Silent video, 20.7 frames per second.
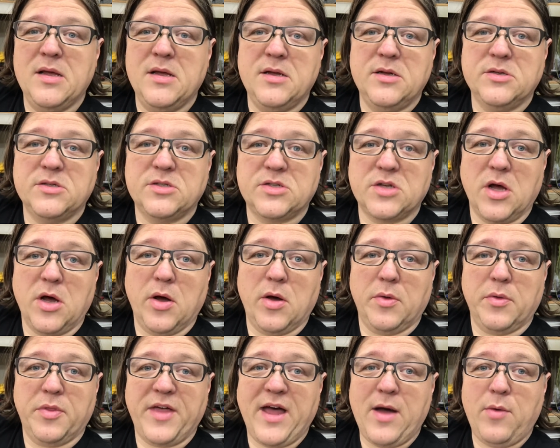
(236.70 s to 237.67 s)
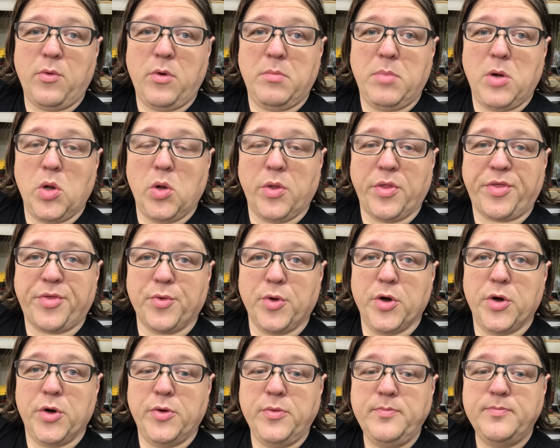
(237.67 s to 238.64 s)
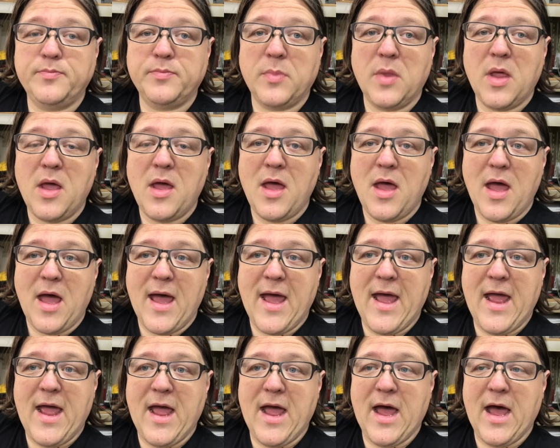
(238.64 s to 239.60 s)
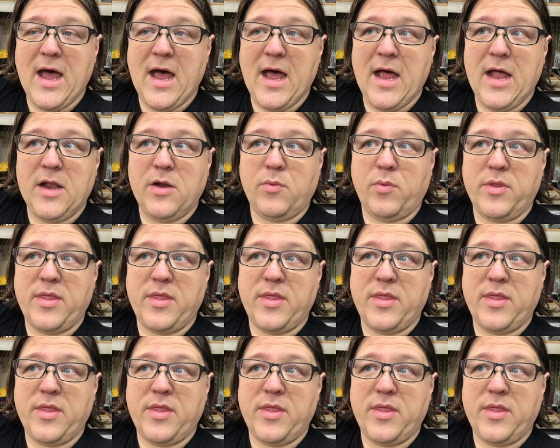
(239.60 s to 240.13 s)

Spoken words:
so that will bolt through, and when